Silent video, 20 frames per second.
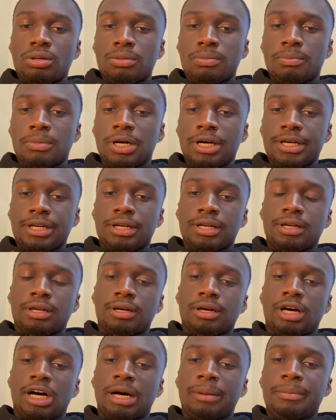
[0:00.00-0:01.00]
But
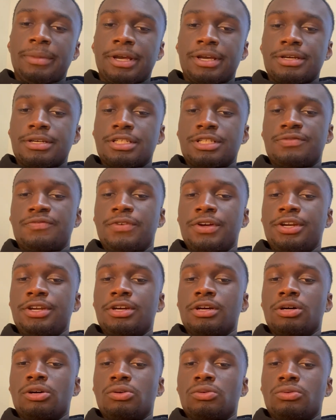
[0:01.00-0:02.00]
I'm making this
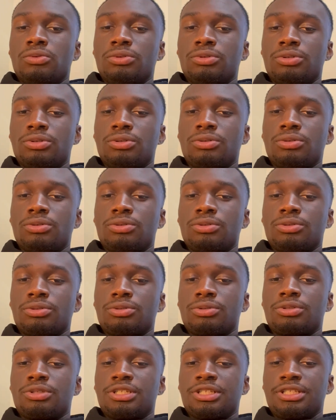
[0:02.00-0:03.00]
video
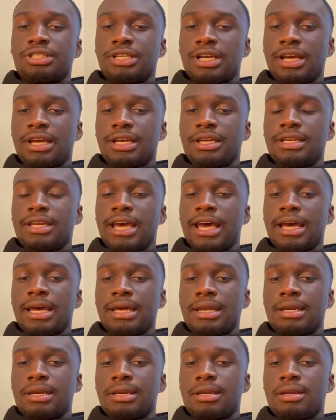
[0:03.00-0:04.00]
to say
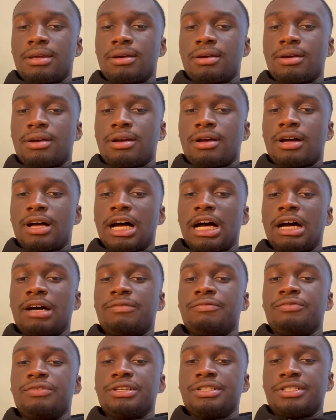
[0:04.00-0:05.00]
that
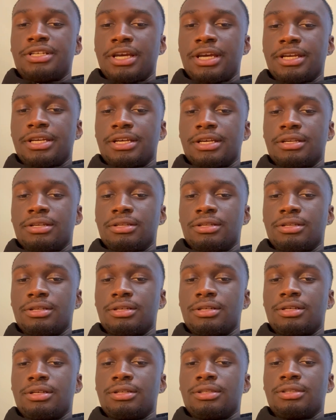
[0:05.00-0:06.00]
I've retaken
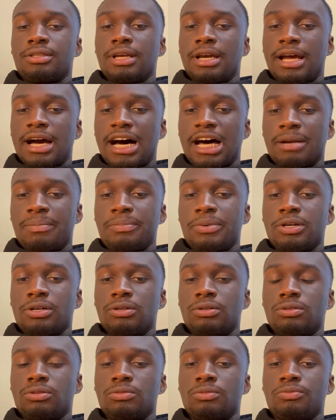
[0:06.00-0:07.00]
the God
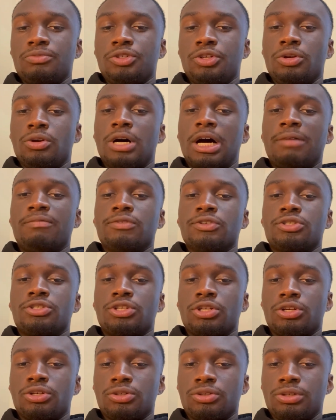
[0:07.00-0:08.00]
pill. You know, I've
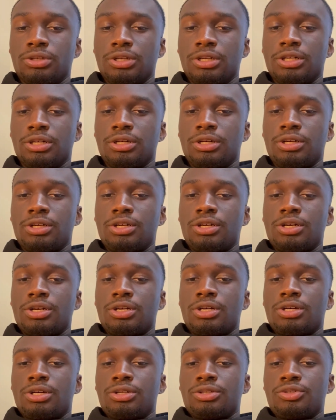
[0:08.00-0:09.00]
returned
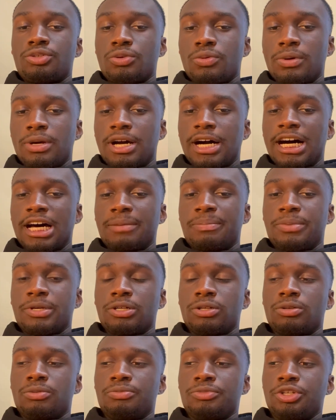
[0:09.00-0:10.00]
to the God pill.